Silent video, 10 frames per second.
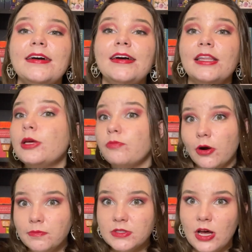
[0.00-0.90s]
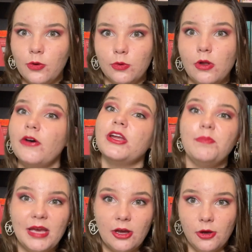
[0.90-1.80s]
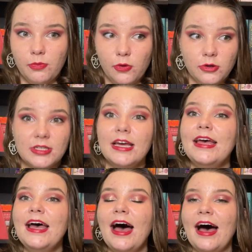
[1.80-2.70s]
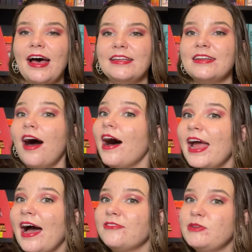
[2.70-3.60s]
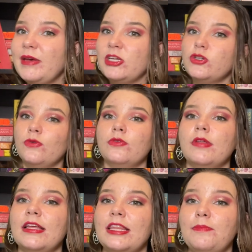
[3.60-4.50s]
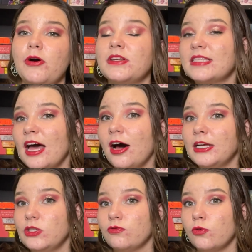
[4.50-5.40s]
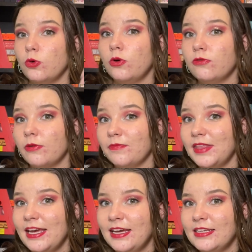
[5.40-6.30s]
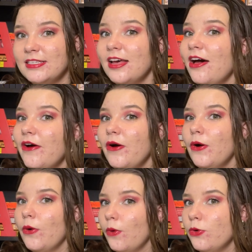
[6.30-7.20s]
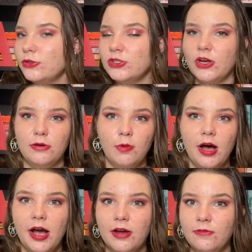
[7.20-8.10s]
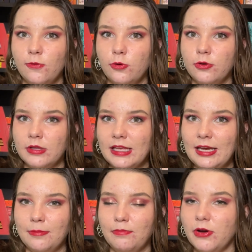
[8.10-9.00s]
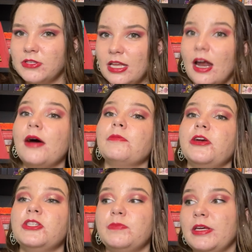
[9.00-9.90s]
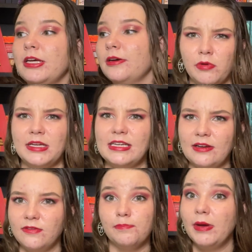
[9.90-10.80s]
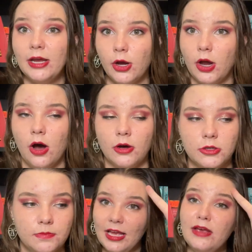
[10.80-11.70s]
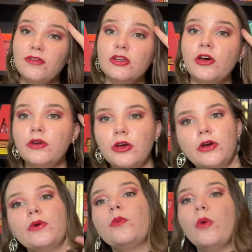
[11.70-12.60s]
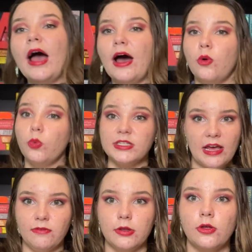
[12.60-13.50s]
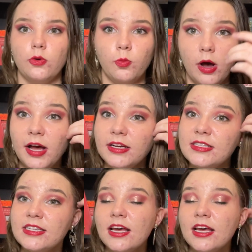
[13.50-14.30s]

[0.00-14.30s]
the prompts are all on a bingo board and I have to make sure that the books that I draw from these also work for the books that I'm going to be reading for the bingo card. If you don't know how Whateverathon works,